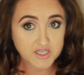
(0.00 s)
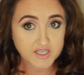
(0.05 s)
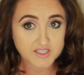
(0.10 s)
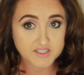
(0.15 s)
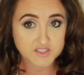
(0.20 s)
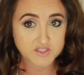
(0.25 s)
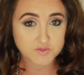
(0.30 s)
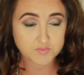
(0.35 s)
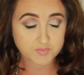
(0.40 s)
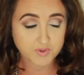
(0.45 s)

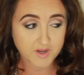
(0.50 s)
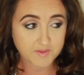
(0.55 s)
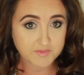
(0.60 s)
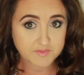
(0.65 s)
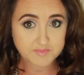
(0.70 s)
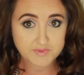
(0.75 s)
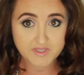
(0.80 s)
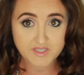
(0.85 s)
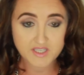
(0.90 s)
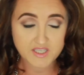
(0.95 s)
It's
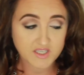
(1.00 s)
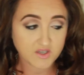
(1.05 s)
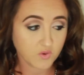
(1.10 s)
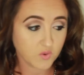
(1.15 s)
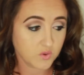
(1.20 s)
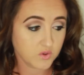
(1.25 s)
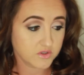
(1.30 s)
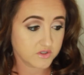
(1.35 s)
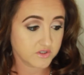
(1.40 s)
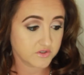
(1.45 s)
probably
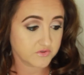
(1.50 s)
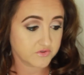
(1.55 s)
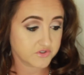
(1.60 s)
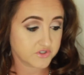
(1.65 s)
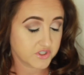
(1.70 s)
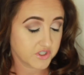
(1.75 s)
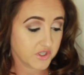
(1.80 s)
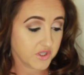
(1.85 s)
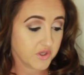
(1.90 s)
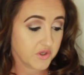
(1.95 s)
old news
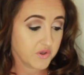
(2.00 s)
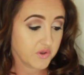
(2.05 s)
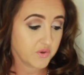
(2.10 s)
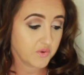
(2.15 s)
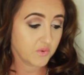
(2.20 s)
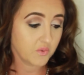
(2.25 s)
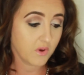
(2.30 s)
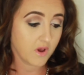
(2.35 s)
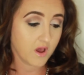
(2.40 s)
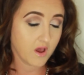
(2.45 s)
to
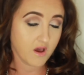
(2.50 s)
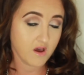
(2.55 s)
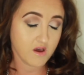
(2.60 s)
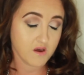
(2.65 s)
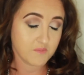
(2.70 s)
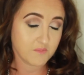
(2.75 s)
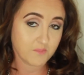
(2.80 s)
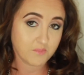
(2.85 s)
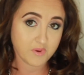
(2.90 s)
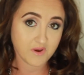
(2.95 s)
you,
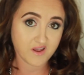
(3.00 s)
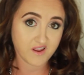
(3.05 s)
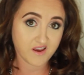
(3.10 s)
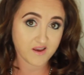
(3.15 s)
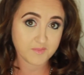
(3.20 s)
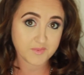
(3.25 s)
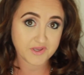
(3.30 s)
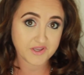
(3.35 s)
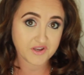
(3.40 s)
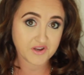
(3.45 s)
but
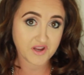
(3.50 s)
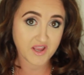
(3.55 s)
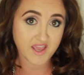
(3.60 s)
I'm here.